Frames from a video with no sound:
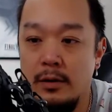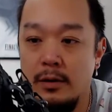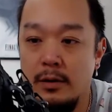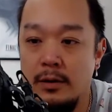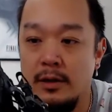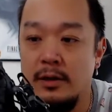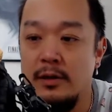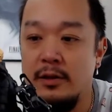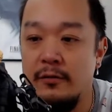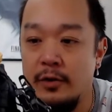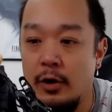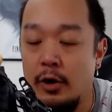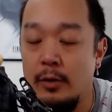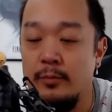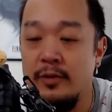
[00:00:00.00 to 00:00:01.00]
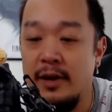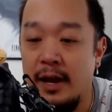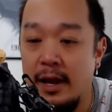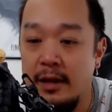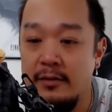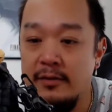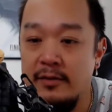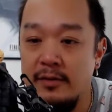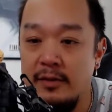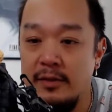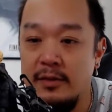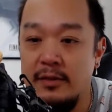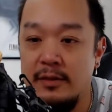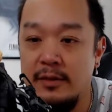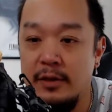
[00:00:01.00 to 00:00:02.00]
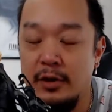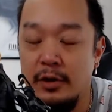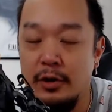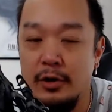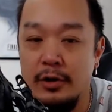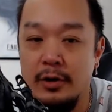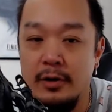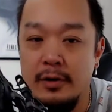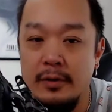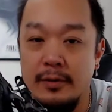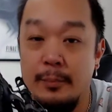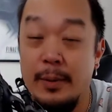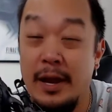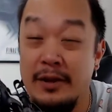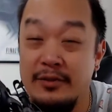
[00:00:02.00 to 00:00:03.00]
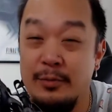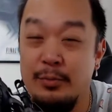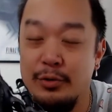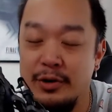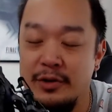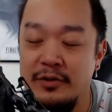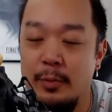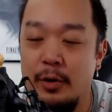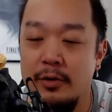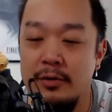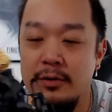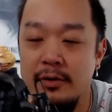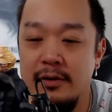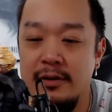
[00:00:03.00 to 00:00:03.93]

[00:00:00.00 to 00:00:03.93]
like, the different arms and hands, the pegs are pretty small.